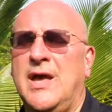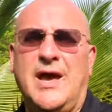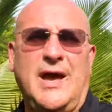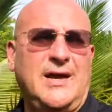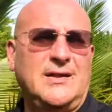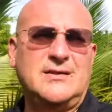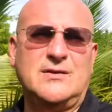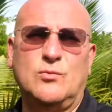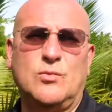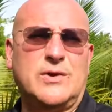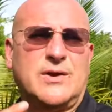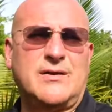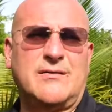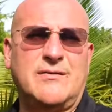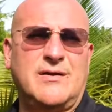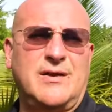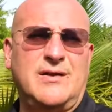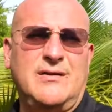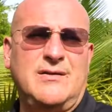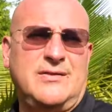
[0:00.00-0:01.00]
and then
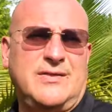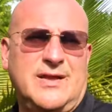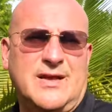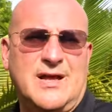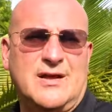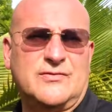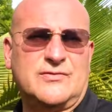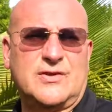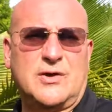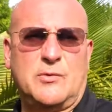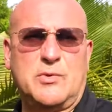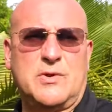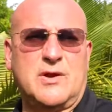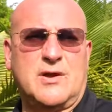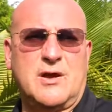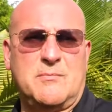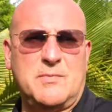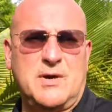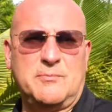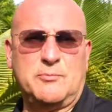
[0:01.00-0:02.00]
whatever anything else that we can
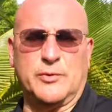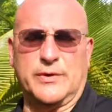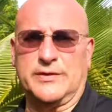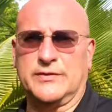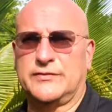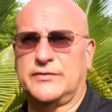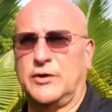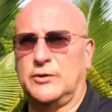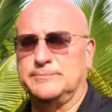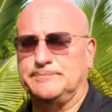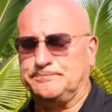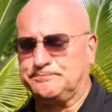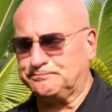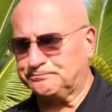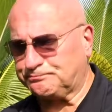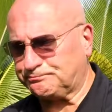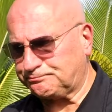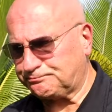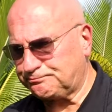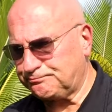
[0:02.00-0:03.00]
come up with. So.
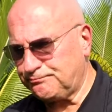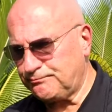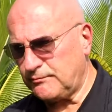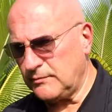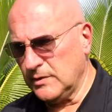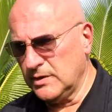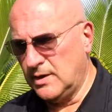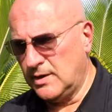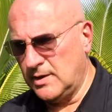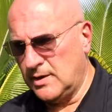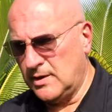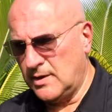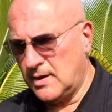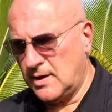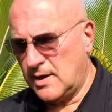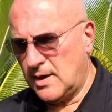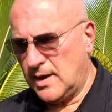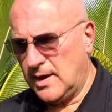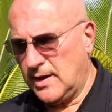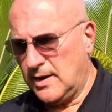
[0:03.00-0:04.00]

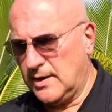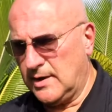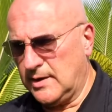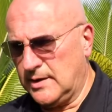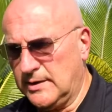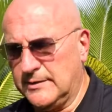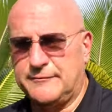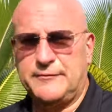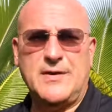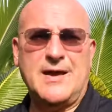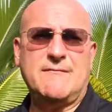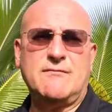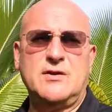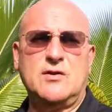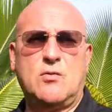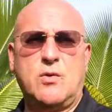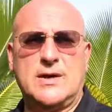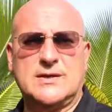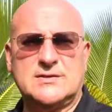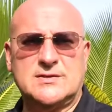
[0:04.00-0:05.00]
Uh, if you have any
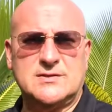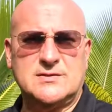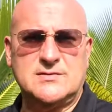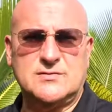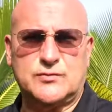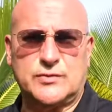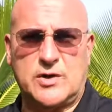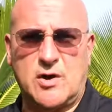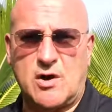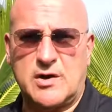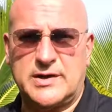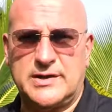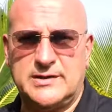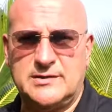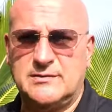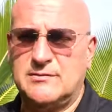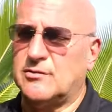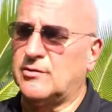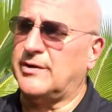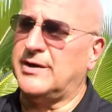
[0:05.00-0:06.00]
questions
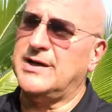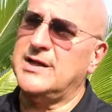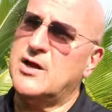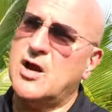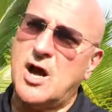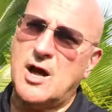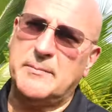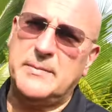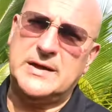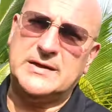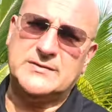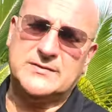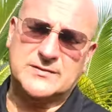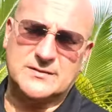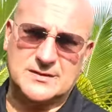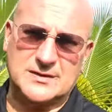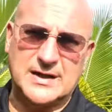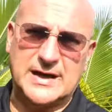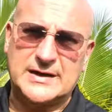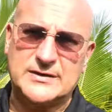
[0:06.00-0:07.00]
regarding or any comments,
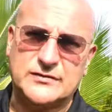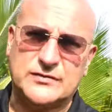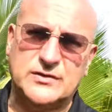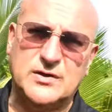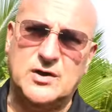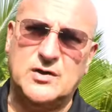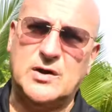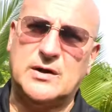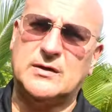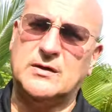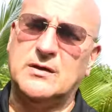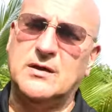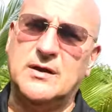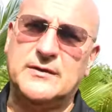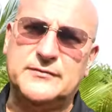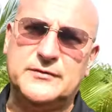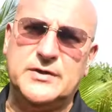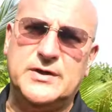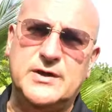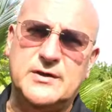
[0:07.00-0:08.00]
let us know. I'd
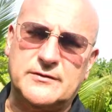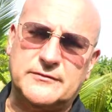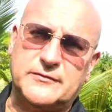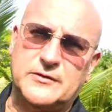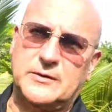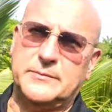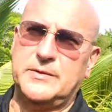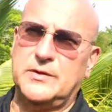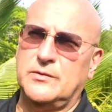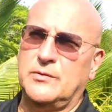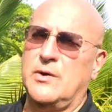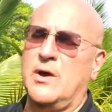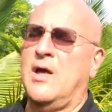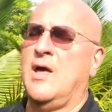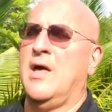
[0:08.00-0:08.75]
love to hear from you.